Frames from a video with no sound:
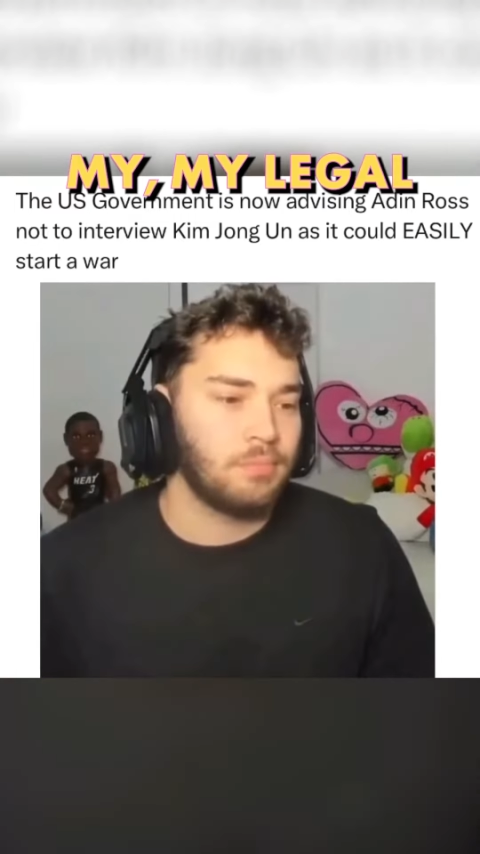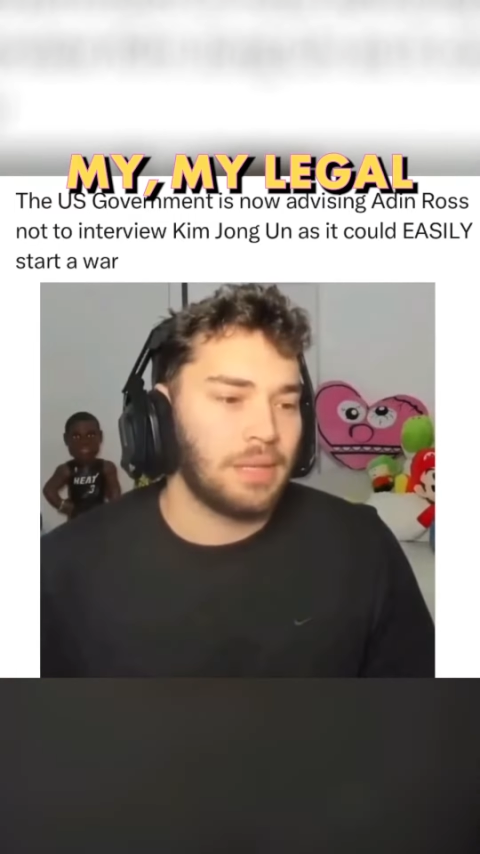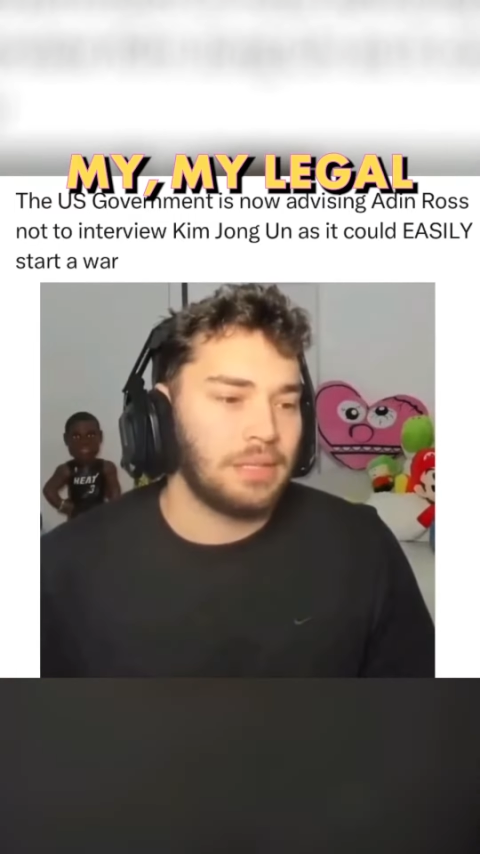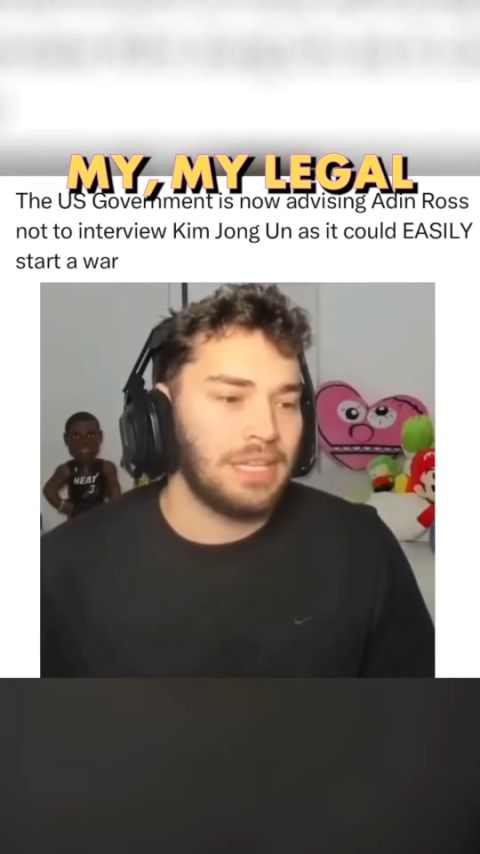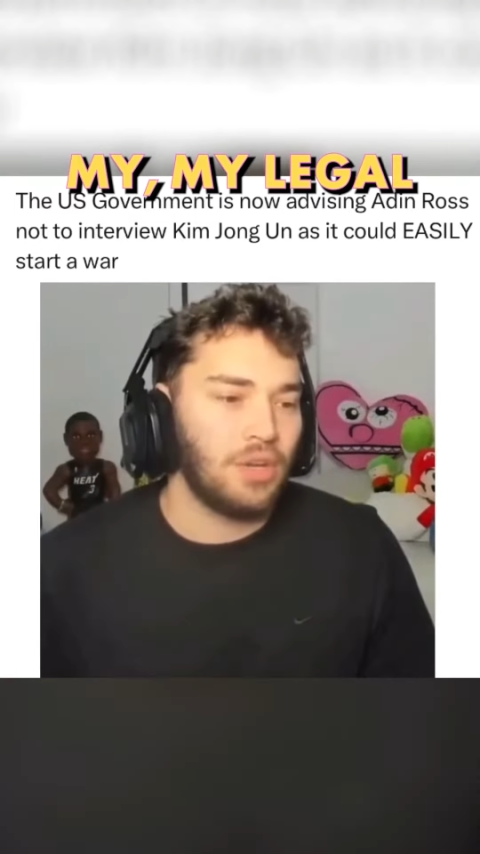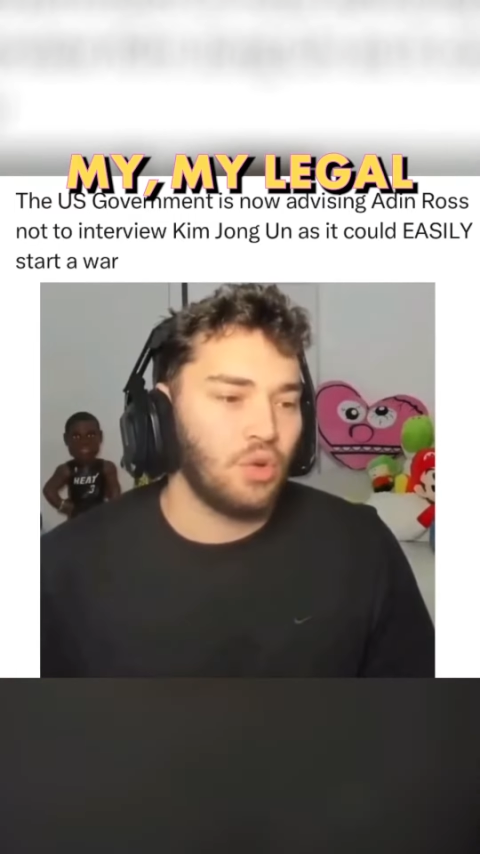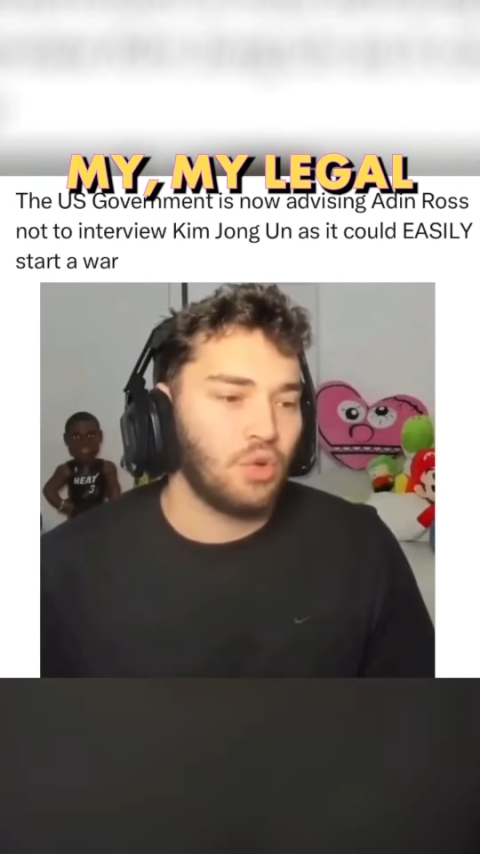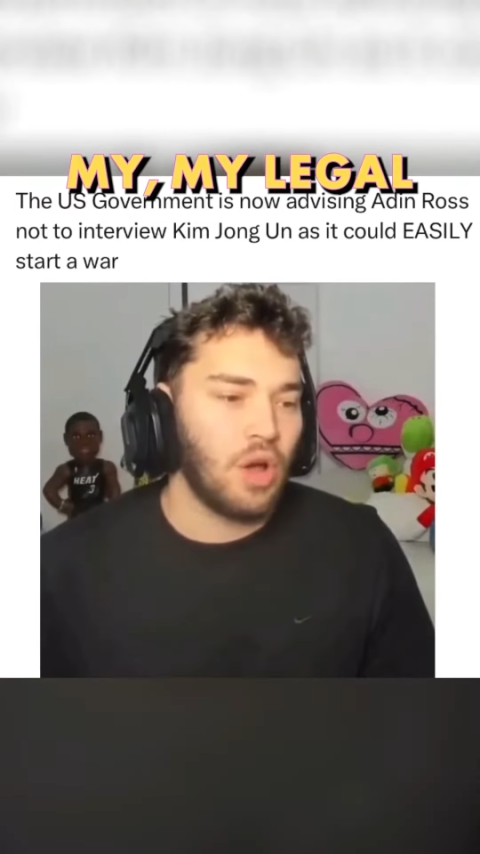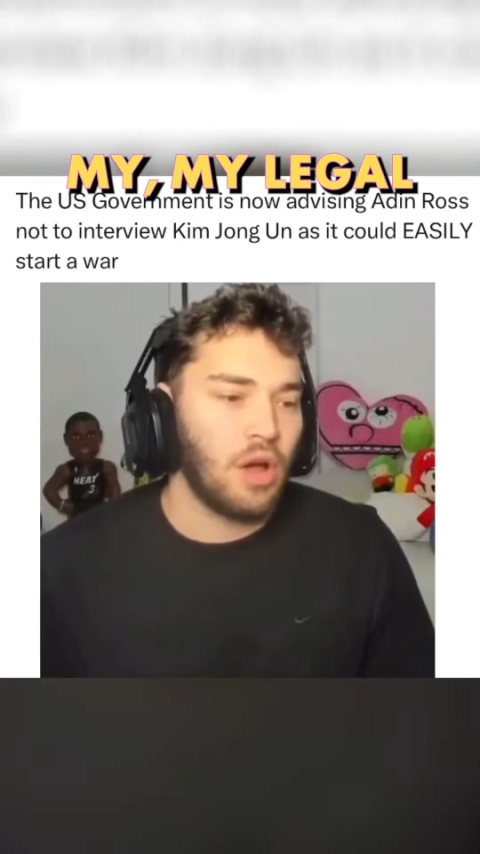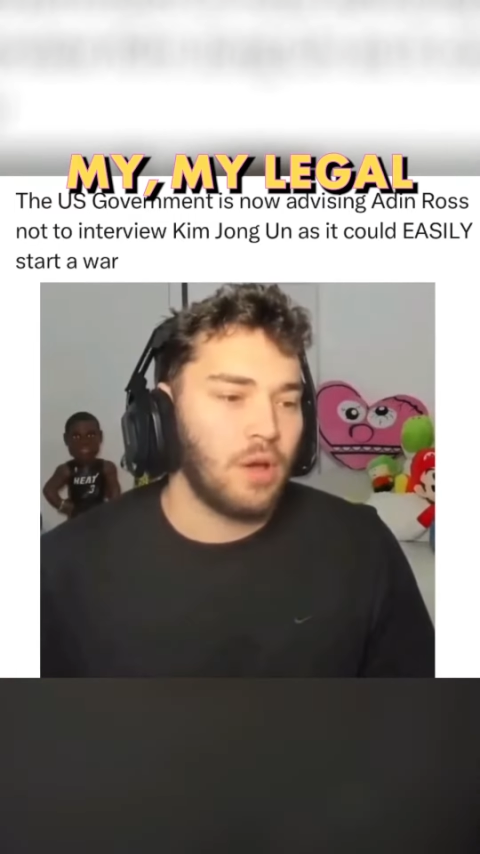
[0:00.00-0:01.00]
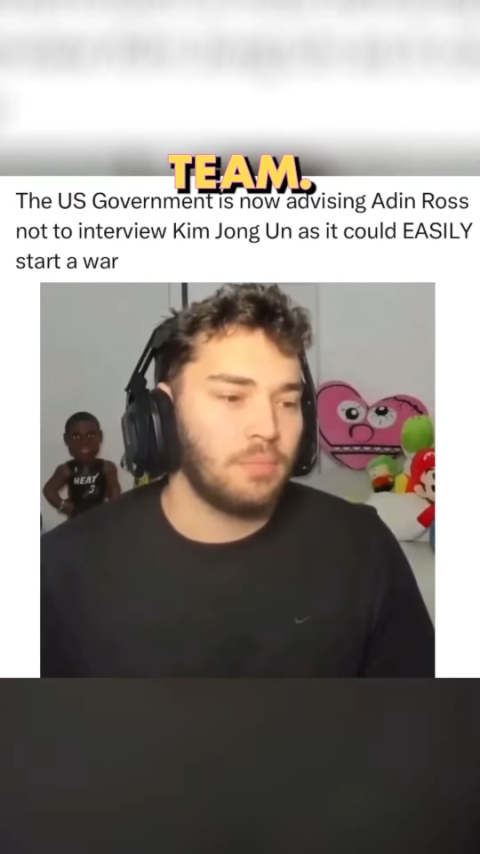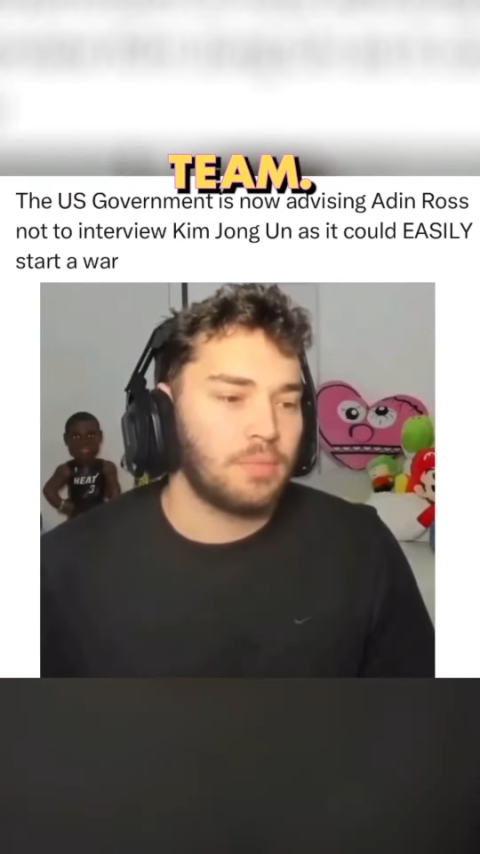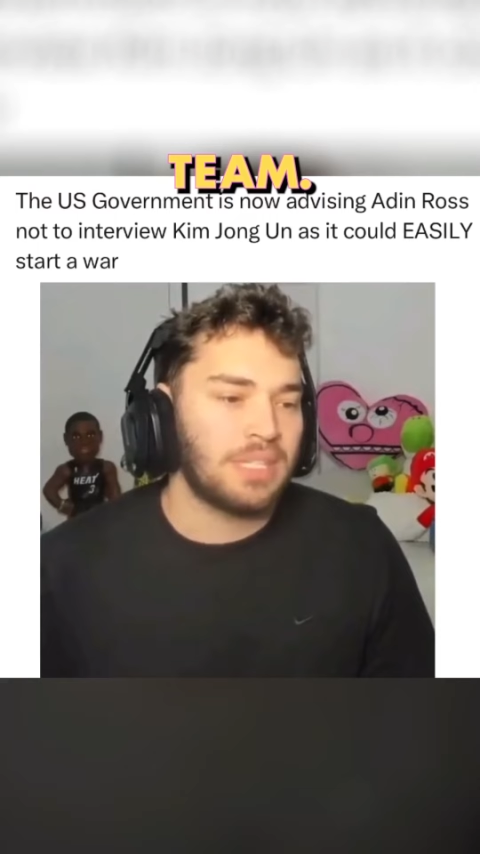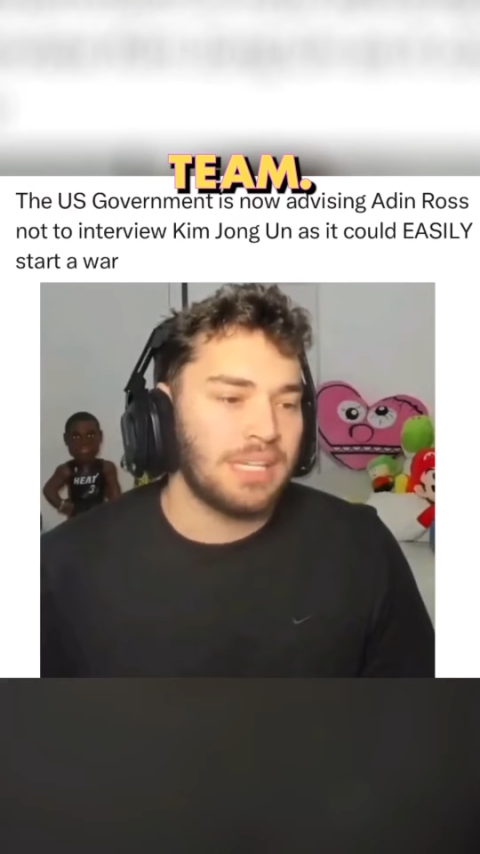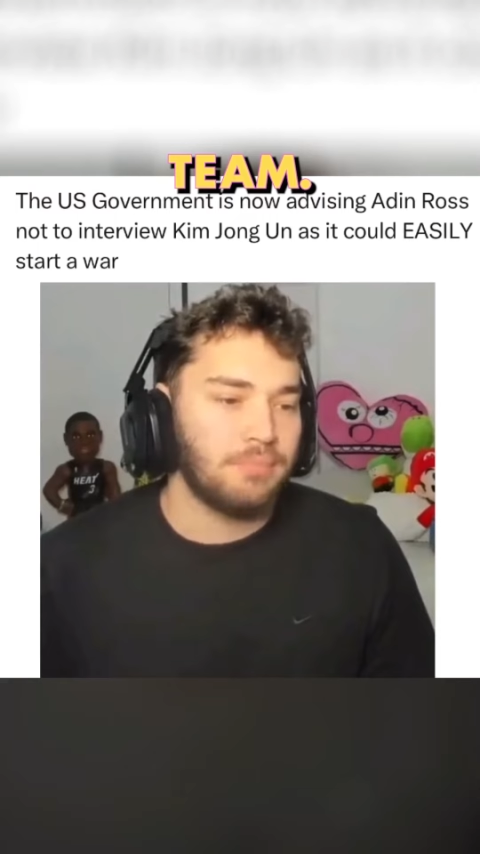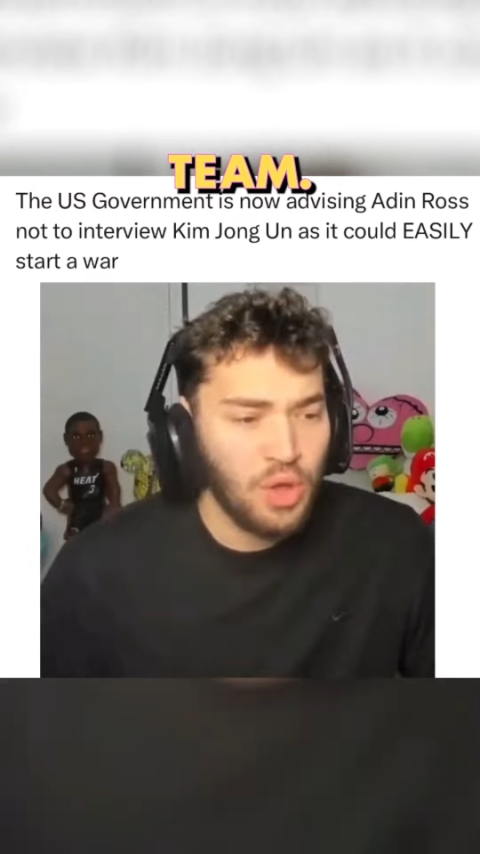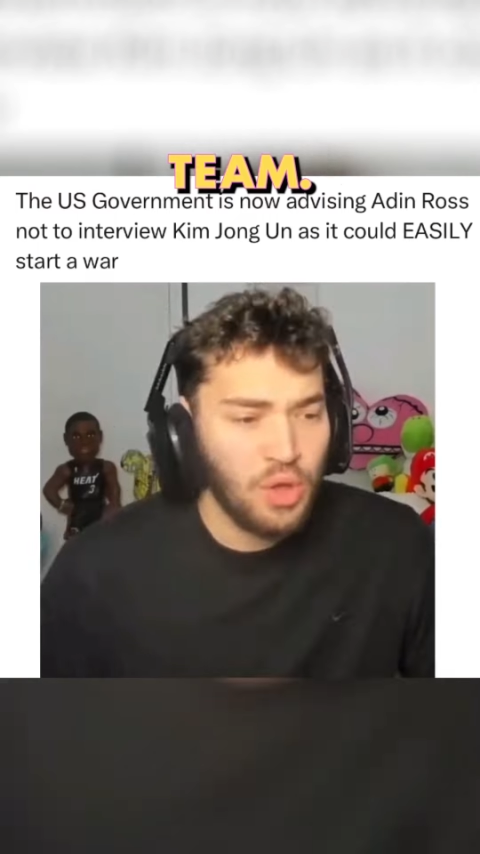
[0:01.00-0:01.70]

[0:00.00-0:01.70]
my legal um, team.